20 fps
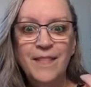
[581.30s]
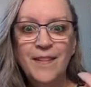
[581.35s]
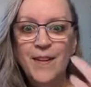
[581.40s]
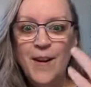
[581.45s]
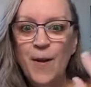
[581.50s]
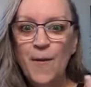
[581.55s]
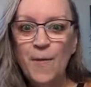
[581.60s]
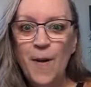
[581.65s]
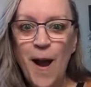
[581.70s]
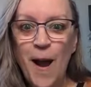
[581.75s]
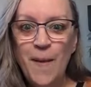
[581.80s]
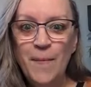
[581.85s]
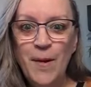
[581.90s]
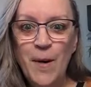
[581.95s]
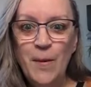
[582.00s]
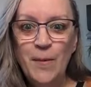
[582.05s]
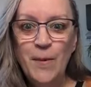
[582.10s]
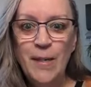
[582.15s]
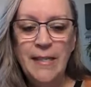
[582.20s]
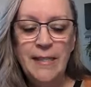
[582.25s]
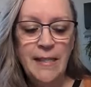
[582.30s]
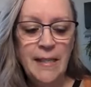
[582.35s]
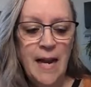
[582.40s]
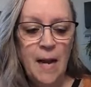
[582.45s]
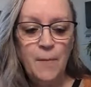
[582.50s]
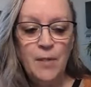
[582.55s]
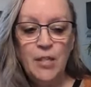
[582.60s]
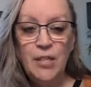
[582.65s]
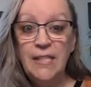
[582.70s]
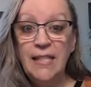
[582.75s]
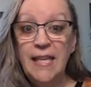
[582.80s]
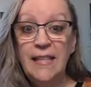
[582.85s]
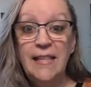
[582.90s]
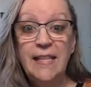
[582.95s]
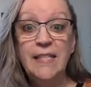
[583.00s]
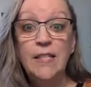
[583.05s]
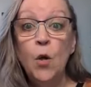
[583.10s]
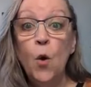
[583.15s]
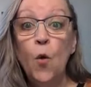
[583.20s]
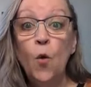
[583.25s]
no rhyme, no reason. I would just get
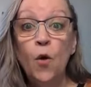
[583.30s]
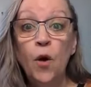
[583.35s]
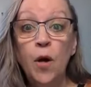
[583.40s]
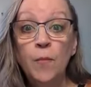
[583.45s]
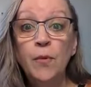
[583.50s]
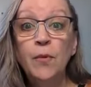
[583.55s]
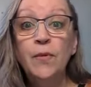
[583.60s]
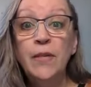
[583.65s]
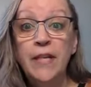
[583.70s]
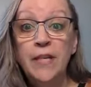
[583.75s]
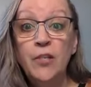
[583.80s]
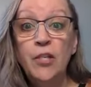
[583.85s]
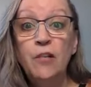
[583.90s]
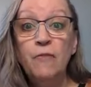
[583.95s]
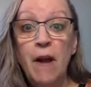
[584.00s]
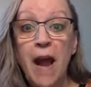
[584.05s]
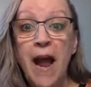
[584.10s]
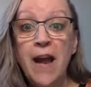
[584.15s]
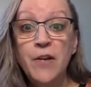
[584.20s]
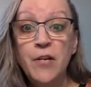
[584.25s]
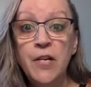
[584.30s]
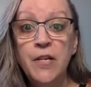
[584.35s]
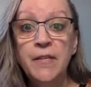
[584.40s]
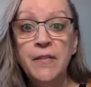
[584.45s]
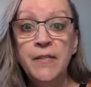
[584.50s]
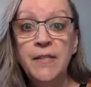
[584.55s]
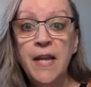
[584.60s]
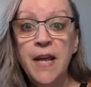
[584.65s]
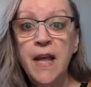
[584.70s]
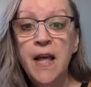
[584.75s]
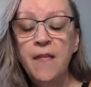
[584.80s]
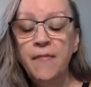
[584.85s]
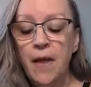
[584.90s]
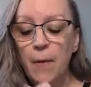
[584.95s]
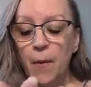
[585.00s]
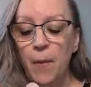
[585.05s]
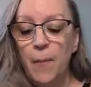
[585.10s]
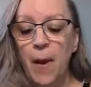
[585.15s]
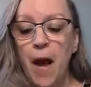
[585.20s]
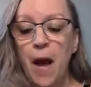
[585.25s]
these horrible itchy rashes
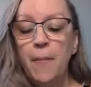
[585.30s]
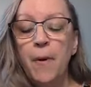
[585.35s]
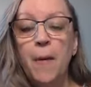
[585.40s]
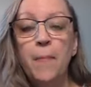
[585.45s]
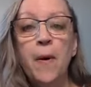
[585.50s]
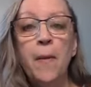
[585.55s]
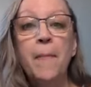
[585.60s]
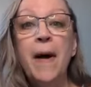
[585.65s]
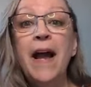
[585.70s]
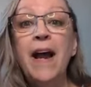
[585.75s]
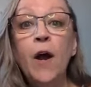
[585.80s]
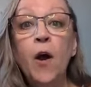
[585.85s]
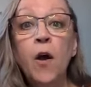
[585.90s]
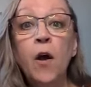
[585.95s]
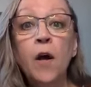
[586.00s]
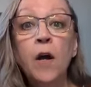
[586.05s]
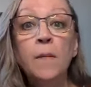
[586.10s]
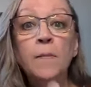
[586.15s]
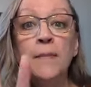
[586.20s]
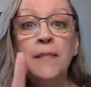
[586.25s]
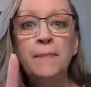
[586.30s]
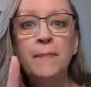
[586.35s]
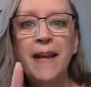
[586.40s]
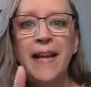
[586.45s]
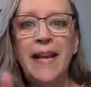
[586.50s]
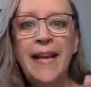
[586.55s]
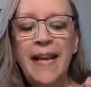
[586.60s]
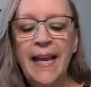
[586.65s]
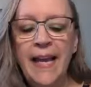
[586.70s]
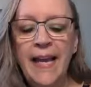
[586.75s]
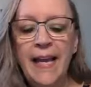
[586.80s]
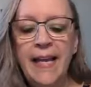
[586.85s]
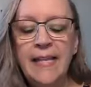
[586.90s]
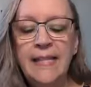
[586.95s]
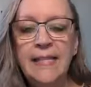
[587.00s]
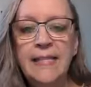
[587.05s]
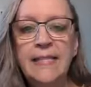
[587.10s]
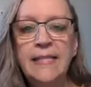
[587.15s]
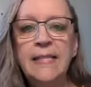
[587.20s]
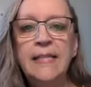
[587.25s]
that would pop up on my arms, my
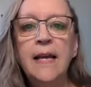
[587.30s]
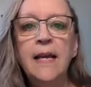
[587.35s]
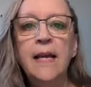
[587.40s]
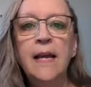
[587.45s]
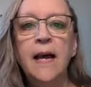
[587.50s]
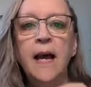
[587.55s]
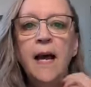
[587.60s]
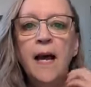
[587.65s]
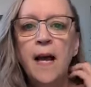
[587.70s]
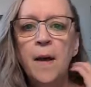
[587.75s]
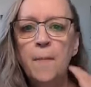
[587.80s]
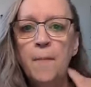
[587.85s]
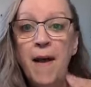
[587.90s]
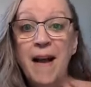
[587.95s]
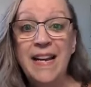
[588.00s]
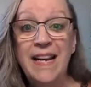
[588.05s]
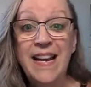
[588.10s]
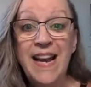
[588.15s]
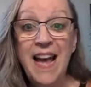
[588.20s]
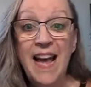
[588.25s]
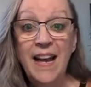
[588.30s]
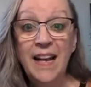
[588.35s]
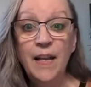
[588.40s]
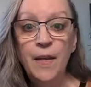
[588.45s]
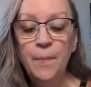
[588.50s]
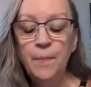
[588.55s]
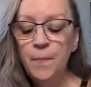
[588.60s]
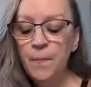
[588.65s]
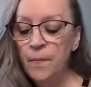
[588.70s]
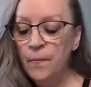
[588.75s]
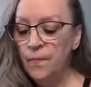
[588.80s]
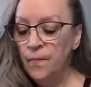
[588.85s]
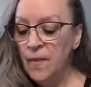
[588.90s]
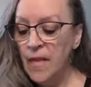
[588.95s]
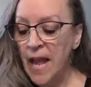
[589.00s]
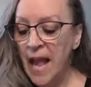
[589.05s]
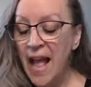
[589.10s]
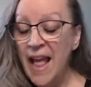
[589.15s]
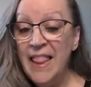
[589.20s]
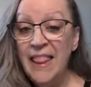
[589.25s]
hands, my neck.
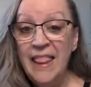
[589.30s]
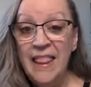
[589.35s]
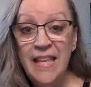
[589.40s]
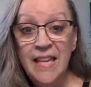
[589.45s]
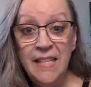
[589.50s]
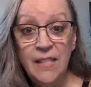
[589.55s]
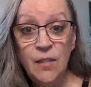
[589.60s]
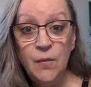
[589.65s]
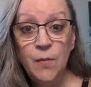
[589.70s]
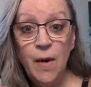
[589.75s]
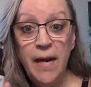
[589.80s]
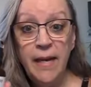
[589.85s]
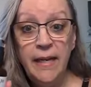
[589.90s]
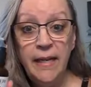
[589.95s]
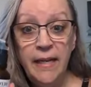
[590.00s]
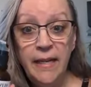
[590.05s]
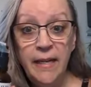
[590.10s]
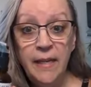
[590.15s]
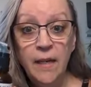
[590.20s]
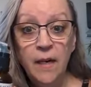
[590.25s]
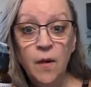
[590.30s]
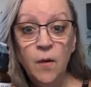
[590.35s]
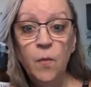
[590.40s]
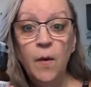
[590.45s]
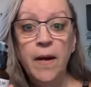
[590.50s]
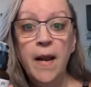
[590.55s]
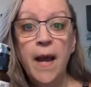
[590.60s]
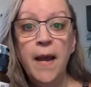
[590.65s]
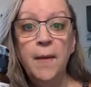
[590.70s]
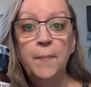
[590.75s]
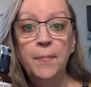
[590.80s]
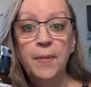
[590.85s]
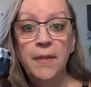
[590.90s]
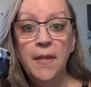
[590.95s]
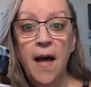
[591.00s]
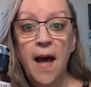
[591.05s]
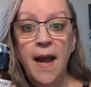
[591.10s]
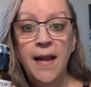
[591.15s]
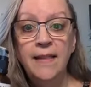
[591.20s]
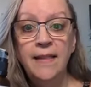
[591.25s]
This right here, when I
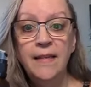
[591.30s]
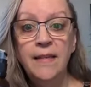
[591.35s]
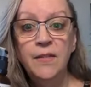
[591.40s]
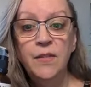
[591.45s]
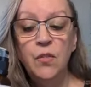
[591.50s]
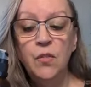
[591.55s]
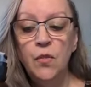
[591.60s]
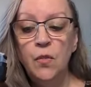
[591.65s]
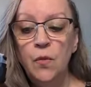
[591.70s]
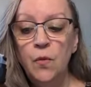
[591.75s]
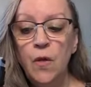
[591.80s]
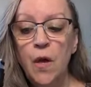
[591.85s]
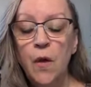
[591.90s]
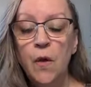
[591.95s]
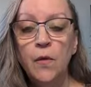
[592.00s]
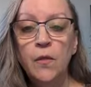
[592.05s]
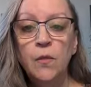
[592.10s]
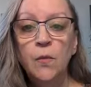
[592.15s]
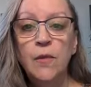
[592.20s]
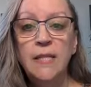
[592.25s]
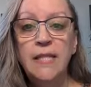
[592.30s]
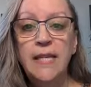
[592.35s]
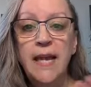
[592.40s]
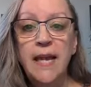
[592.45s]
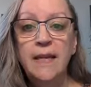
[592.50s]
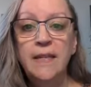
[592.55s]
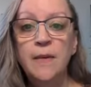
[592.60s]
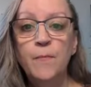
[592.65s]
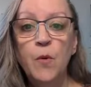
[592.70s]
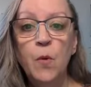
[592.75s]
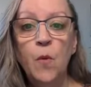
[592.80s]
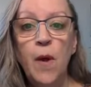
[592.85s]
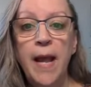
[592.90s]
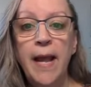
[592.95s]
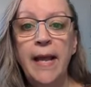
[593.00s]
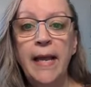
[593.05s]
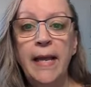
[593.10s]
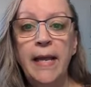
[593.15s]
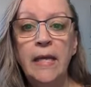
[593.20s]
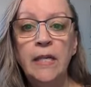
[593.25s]
applied this to those, would take them
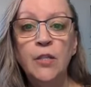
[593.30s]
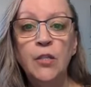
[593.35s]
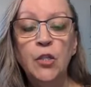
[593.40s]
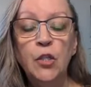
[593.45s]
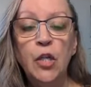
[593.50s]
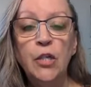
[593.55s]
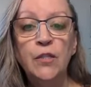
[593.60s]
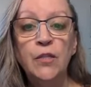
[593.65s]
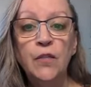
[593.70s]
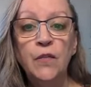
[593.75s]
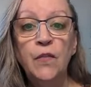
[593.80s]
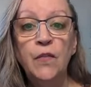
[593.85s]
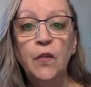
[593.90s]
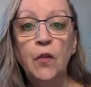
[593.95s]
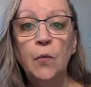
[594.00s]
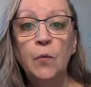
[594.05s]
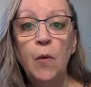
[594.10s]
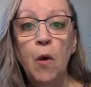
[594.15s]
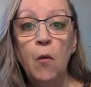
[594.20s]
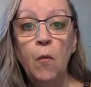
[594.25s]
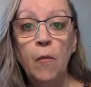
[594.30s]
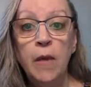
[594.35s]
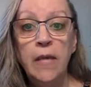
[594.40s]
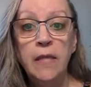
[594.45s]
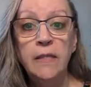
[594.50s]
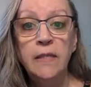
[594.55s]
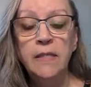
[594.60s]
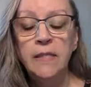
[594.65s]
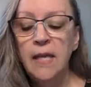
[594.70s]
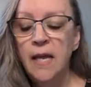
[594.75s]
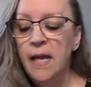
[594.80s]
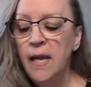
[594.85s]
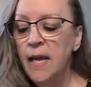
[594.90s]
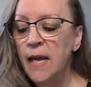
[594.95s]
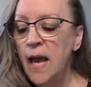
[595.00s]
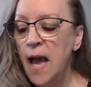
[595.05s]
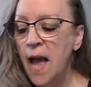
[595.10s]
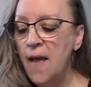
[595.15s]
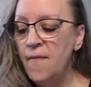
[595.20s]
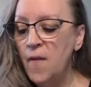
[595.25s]
away in just a few moments.
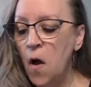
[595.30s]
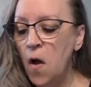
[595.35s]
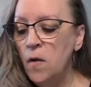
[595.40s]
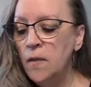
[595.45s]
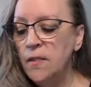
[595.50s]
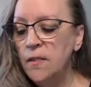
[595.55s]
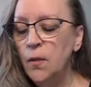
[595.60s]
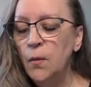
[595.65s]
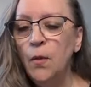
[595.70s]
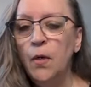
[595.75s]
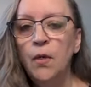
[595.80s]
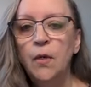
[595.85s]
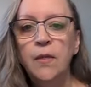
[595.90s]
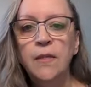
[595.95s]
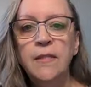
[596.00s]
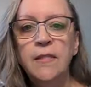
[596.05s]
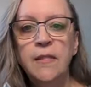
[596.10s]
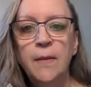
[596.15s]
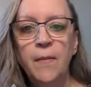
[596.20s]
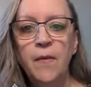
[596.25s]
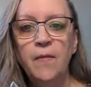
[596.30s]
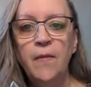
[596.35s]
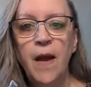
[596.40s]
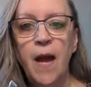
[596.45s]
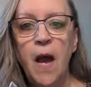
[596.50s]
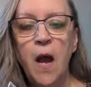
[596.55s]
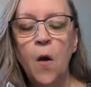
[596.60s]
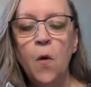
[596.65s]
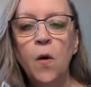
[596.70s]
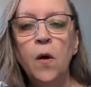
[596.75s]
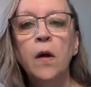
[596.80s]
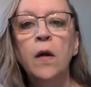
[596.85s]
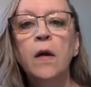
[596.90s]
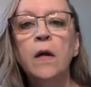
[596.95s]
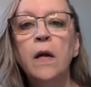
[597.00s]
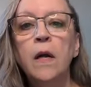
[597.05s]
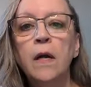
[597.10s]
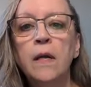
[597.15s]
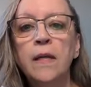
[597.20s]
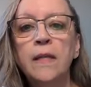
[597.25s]
I've also heard some of
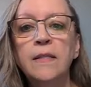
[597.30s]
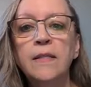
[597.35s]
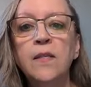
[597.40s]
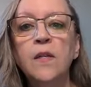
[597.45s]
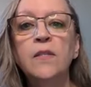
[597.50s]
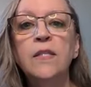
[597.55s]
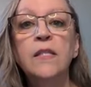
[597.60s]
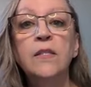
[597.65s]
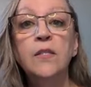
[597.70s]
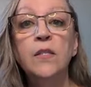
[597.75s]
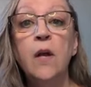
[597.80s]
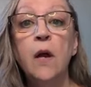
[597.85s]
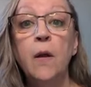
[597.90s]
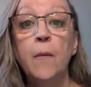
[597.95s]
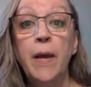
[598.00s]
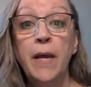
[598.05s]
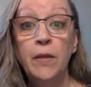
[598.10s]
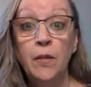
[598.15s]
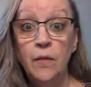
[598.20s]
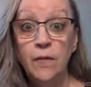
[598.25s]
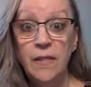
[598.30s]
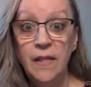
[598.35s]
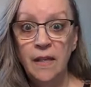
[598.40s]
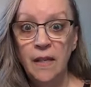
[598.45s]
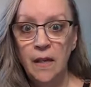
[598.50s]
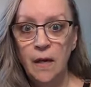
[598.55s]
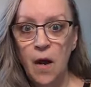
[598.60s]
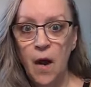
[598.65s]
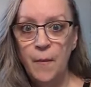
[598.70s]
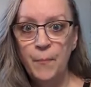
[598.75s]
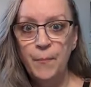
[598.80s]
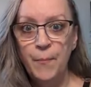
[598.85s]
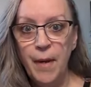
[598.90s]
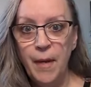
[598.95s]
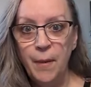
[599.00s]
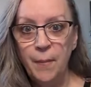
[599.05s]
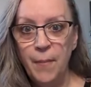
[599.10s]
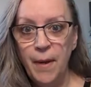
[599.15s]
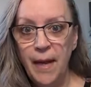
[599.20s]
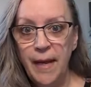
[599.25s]
our consultants talk about using it on
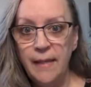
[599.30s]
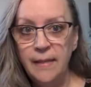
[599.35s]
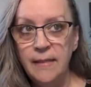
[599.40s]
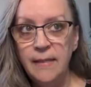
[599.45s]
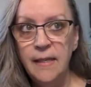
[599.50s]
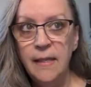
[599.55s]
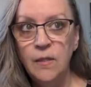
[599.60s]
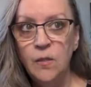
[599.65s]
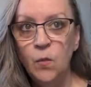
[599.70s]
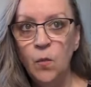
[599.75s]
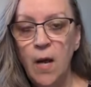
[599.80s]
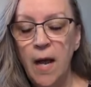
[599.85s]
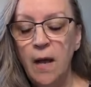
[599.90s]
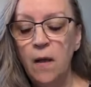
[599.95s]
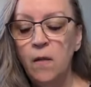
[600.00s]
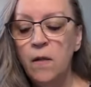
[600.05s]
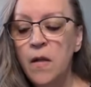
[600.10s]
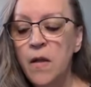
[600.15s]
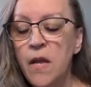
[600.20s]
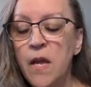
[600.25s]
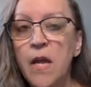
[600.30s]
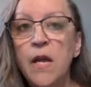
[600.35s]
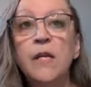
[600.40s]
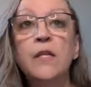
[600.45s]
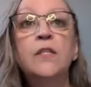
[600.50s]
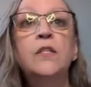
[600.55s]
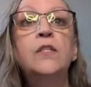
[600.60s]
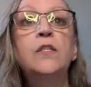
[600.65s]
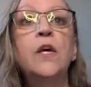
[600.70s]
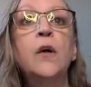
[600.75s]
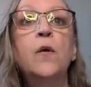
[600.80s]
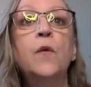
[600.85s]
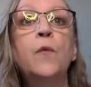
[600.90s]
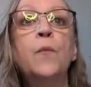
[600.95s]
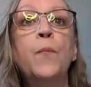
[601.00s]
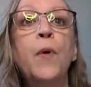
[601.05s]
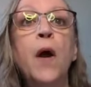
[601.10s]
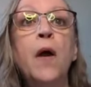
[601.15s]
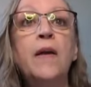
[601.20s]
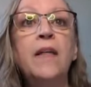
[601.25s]
bug bites as well. So
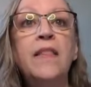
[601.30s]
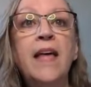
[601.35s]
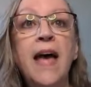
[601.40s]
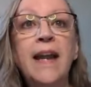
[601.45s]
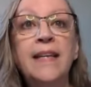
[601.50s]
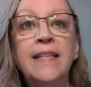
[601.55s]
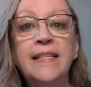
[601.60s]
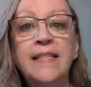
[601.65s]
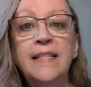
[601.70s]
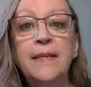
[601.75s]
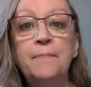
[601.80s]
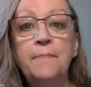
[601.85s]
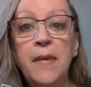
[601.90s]
part of that is the